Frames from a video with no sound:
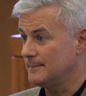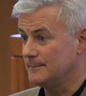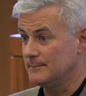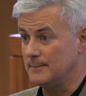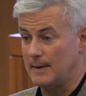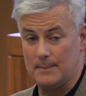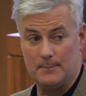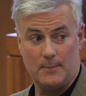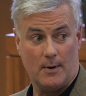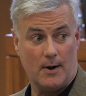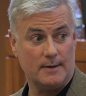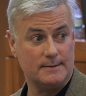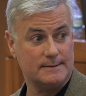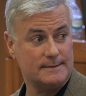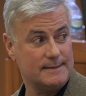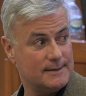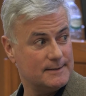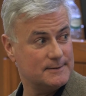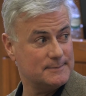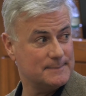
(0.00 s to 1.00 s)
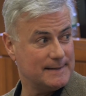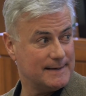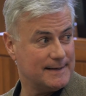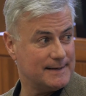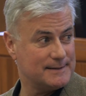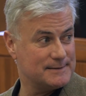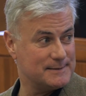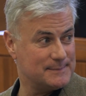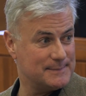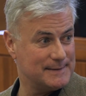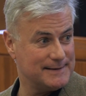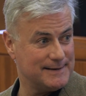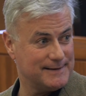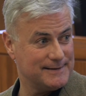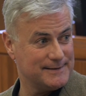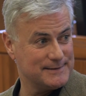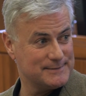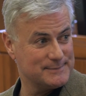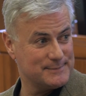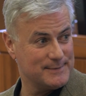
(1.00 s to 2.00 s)
My boss tells me it has to be
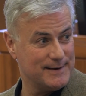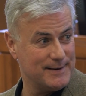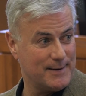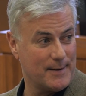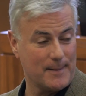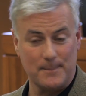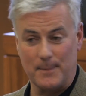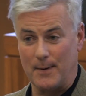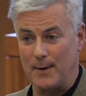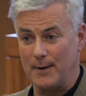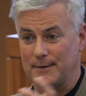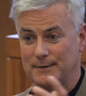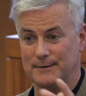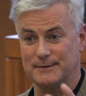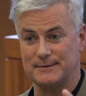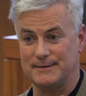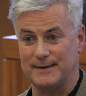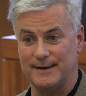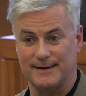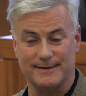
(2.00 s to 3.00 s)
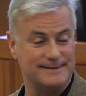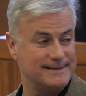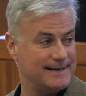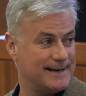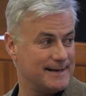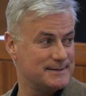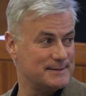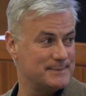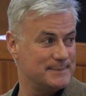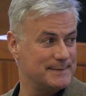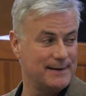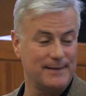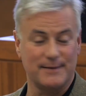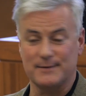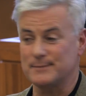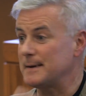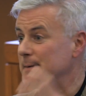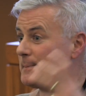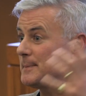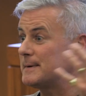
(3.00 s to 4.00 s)
done this way. Our partners tell us it has to be done
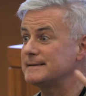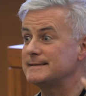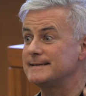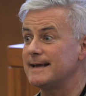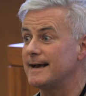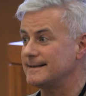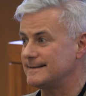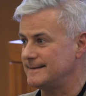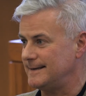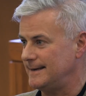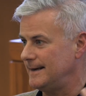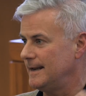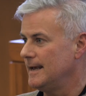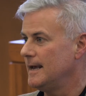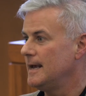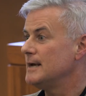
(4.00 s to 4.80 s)
this way, but does it?